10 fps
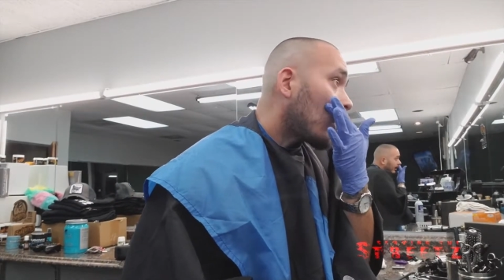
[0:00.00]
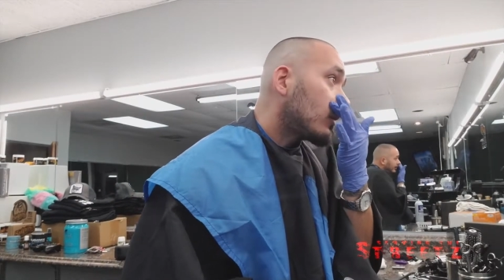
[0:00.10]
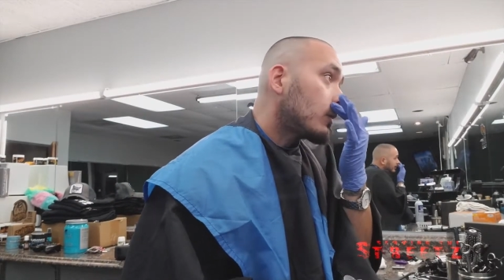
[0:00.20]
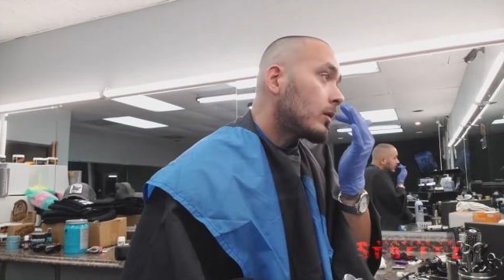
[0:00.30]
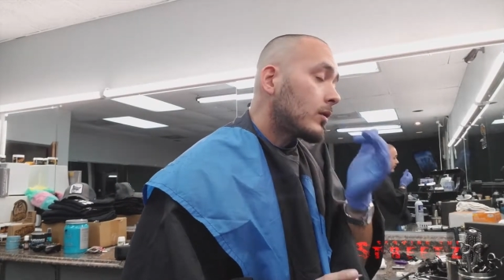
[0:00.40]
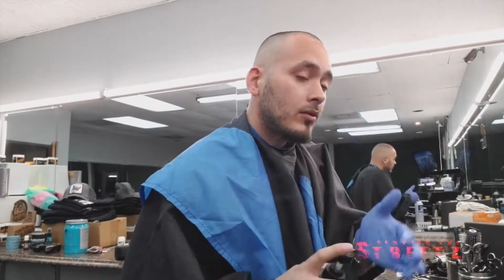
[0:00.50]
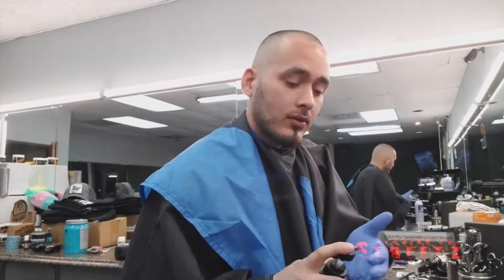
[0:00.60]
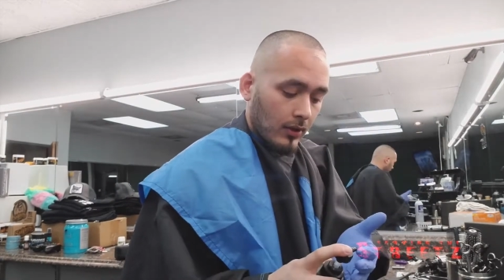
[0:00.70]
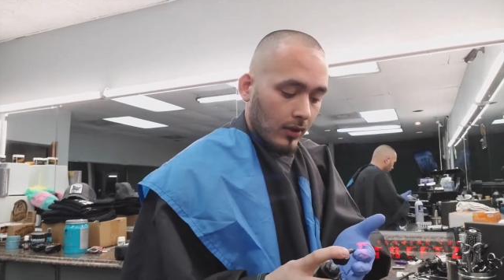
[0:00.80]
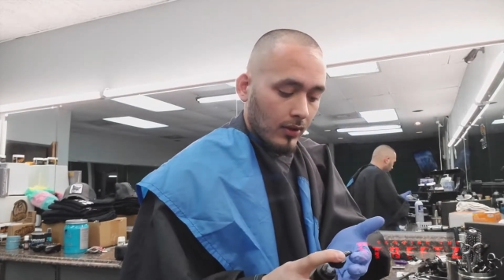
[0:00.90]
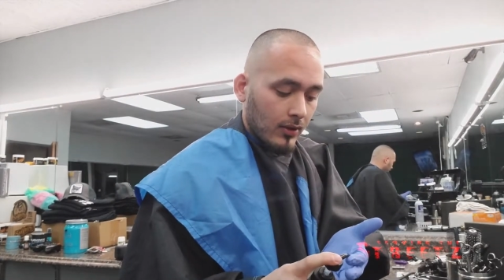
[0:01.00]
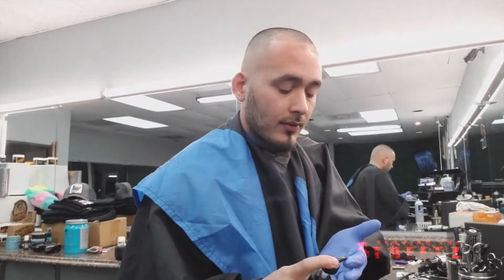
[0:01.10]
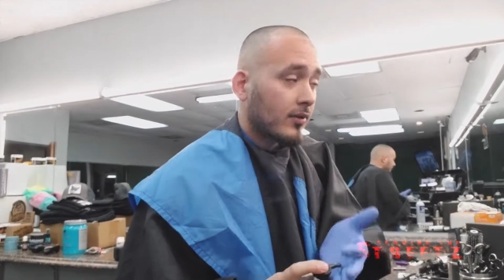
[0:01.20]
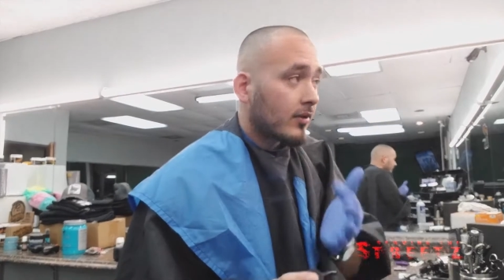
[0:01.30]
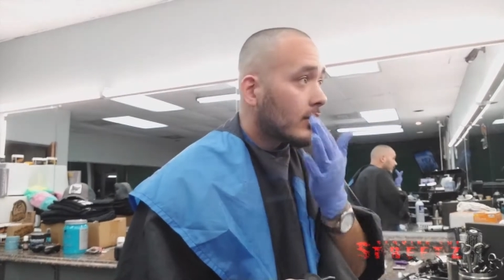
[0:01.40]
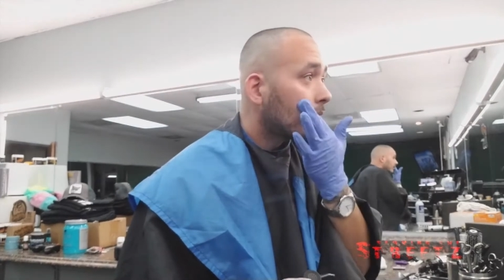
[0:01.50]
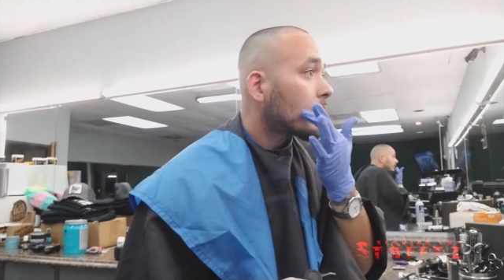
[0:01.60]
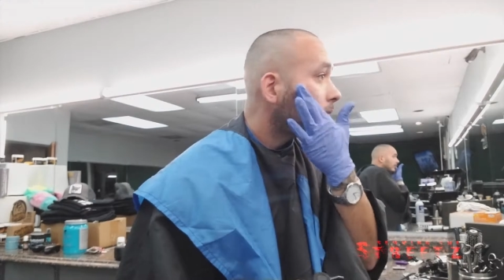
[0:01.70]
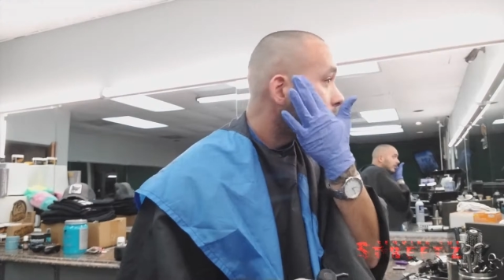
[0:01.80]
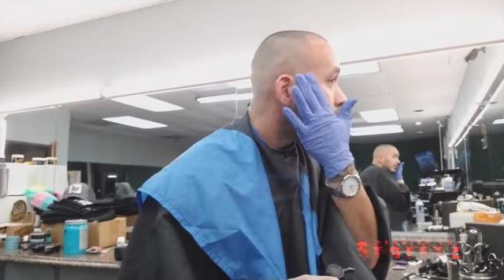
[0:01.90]
I just use the gloves
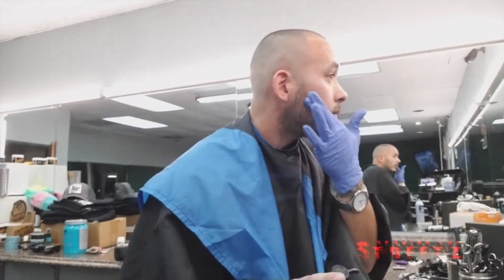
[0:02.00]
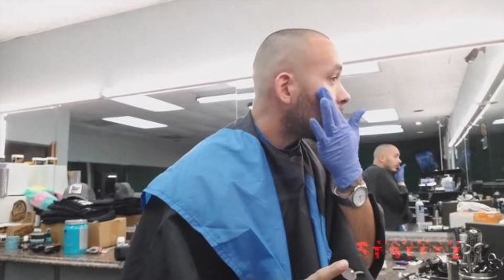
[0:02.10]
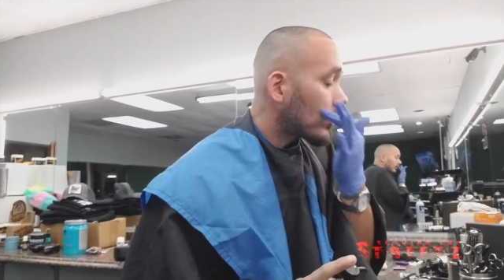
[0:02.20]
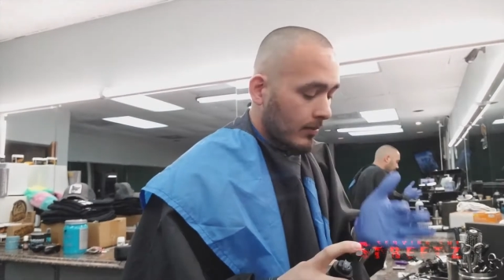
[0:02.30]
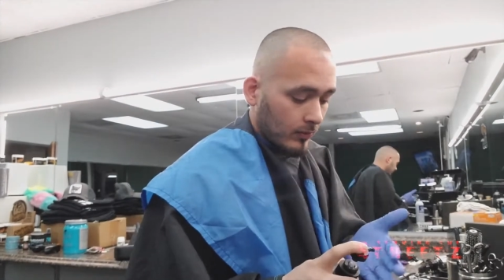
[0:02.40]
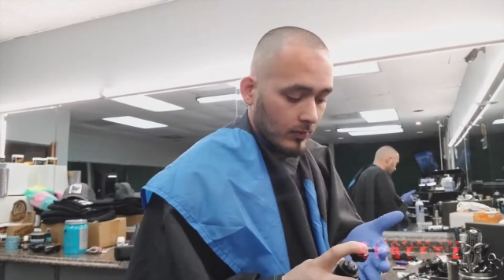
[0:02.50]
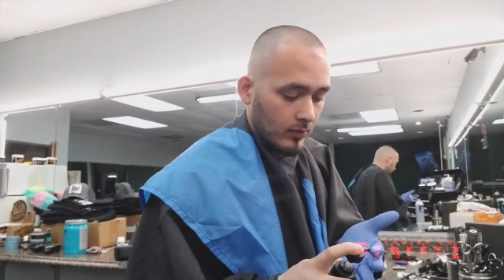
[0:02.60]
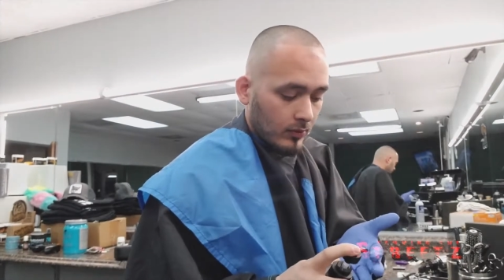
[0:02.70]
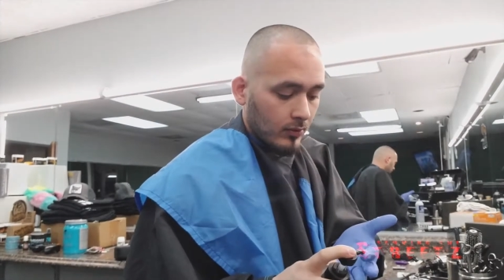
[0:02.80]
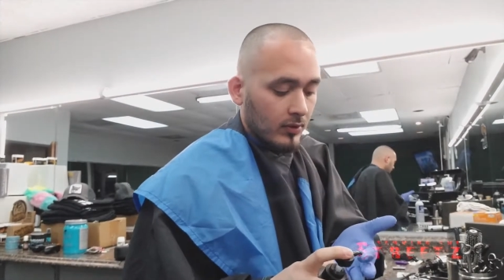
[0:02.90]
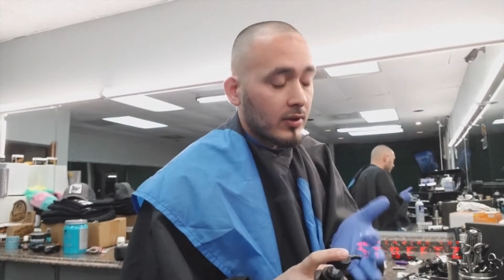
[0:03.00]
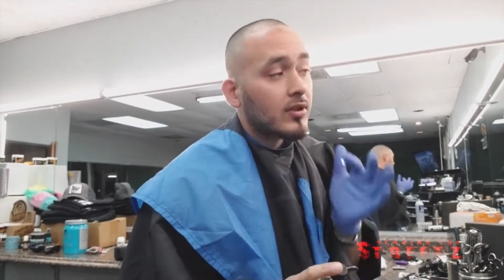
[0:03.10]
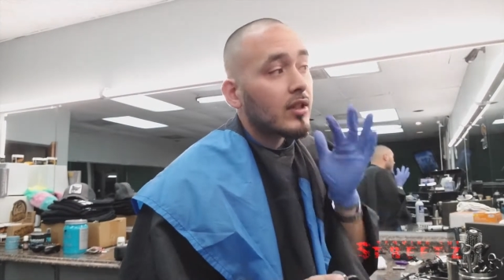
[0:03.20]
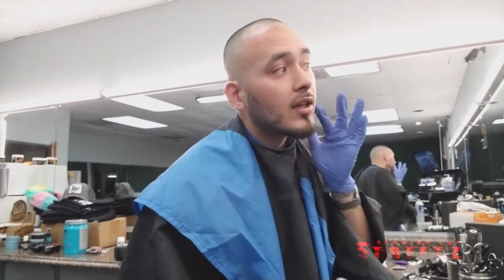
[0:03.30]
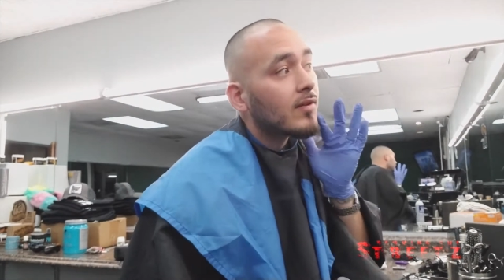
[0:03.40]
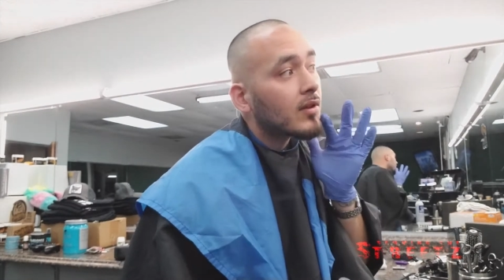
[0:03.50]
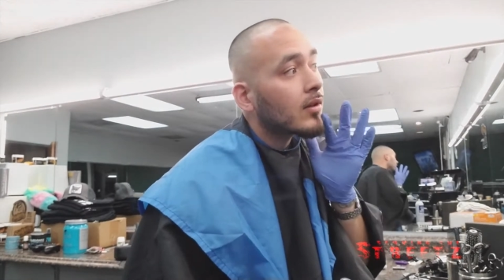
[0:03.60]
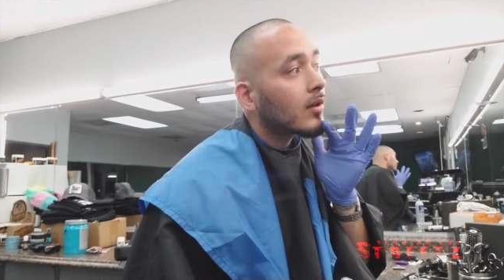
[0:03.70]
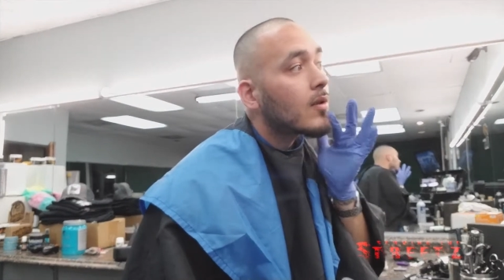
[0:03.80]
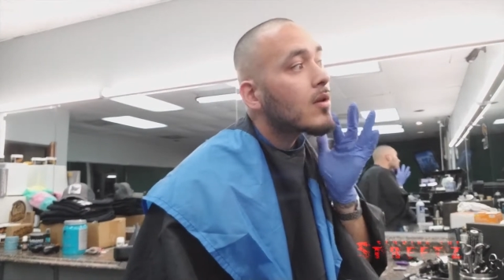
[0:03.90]
when I'm doing the shaving.